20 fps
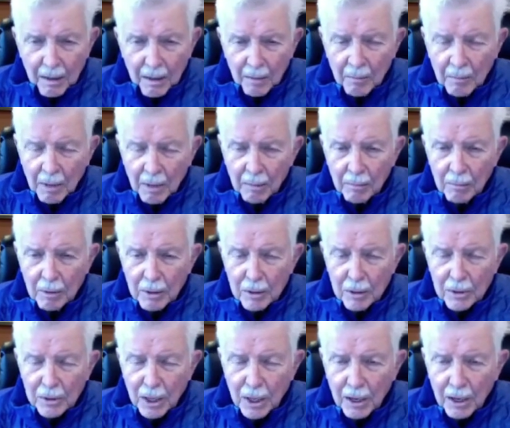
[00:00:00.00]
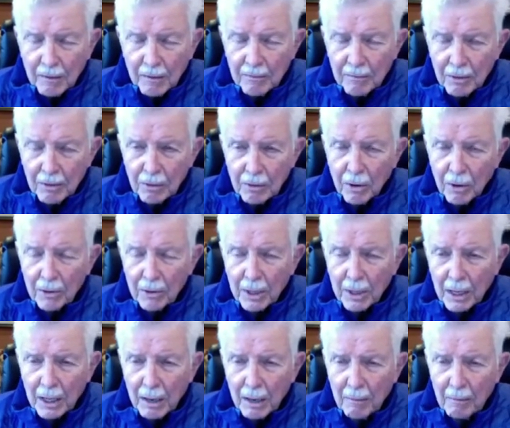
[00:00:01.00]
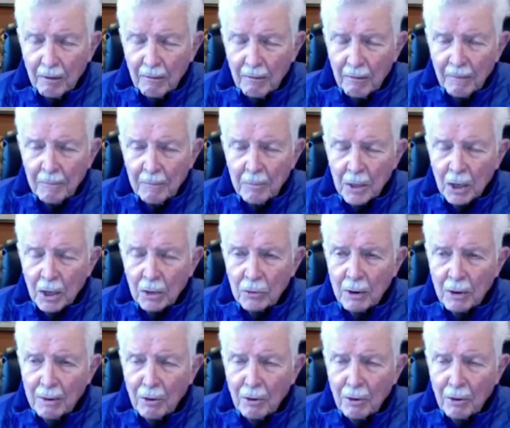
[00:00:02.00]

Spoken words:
members of the Rotary Club of Nuevo